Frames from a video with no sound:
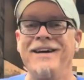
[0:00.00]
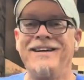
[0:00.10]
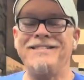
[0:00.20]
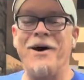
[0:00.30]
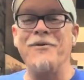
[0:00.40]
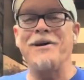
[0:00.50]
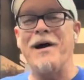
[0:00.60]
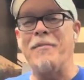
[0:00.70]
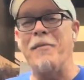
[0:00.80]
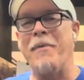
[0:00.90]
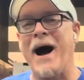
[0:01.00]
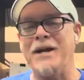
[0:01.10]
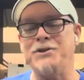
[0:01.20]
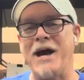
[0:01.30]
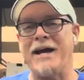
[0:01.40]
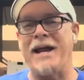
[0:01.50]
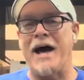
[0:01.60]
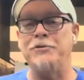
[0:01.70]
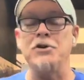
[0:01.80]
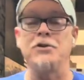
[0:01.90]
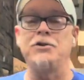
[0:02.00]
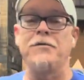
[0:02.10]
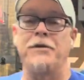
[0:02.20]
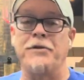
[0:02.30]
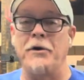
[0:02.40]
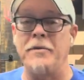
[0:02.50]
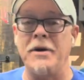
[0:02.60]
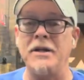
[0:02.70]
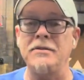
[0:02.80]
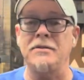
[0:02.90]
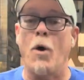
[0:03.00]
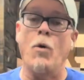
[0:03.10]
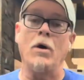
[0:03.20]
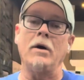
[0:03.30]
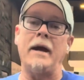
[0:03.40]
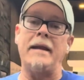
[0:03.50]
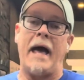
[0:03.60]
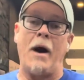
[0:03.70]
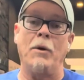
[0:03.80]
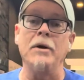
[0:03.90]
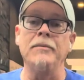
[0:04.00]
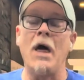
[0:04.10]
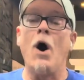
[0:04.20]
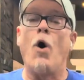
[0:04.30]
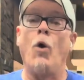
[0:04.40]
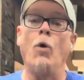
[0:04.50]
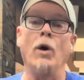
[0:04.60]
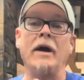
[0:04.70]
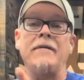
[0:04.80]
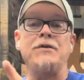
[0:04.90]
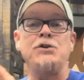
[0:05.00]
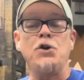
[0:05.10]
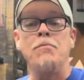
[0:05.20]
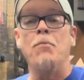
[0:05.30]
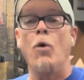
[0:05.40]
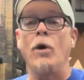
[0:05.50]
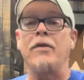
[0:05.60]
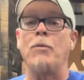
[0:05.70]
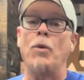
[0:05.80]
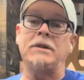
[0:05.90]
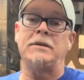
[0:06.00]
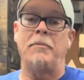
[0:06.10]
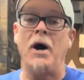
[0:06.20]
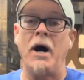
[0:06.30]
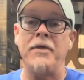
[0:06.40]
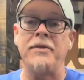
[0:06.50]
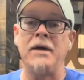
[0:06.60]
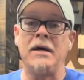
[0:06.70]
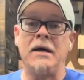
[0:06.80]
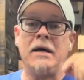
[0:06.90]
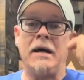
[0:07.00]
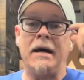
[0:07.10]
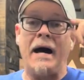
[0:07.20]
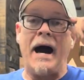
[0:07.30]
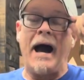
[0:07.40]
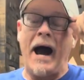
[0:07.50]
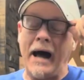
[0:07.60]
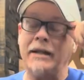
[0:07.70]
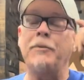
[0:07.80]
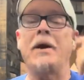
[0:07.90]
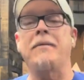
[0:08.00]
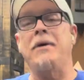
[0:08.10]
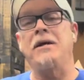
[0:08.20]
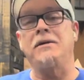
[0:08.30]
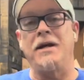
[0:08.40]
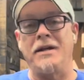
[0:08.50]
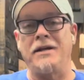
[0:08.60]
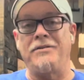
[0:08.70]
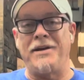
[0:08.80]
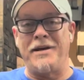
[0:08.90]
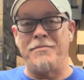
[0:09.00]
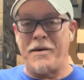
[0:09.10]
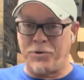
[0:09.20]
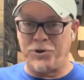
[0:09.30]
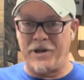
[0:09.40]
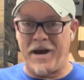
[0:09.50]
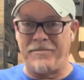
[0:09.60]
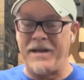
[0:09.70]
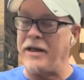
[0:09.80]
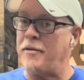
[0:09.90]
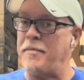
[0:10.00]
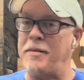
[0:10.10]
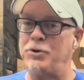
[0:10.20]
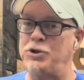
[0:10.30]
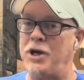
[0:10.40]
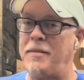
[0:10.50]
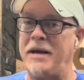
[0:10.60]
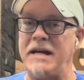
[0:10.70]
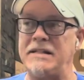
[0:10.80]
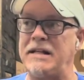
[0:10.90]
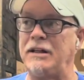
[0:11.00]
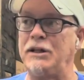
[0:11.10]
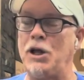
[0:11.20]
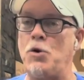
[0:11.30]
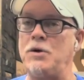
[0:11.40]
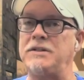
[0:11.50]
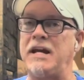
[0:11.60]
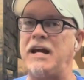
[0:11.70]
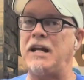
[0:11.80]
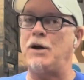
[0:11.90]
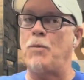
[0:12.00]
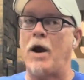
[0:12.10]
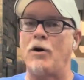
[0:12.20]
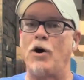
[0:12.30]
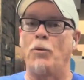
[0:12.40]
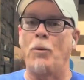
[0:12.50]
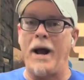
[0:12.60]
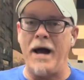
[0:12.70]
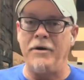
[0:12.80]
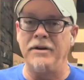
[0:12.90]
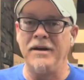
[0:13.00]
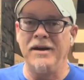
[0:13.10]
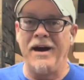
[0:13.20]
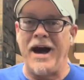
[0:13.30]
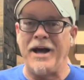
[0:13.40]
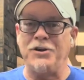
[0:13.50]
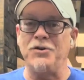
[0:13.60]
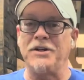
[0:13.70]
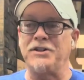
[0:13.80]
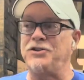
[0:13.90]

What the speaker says: So come on by and check it out. You can shoot for 30 minutes or an hour. Or if you shoot more than once a month, I highly recommend getting the membership. Now the membership is the lowest anywhere around, and you get to